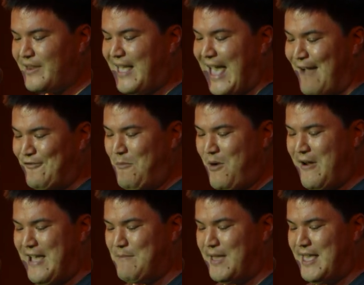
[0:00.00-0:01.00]
after
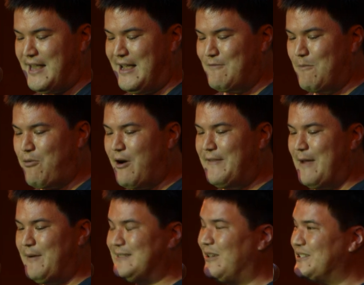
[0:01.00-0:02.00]
Murray and MacKinnon reported their
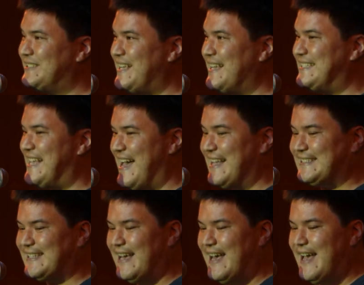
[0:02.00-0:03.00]
results to
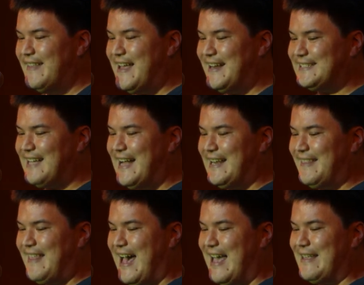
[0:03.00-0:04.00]
ETS, they decided
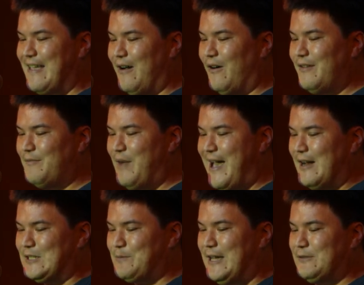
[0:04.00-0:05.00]
that, you know,
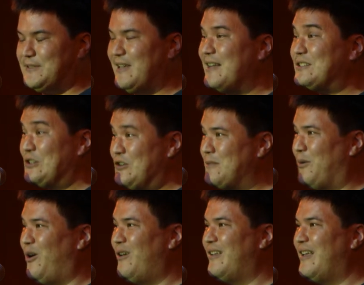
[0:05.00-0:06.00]
Myers-Briggs was not suitable